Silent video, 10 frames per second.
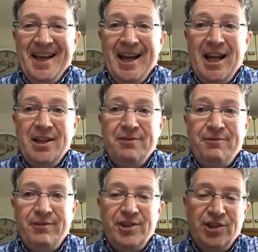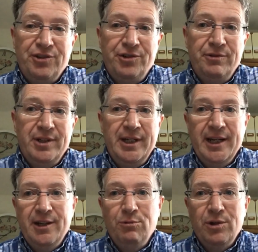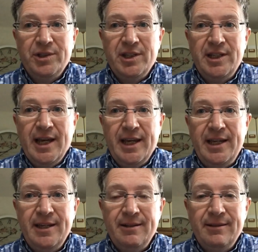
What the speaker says: And for the children who didn't get an award today,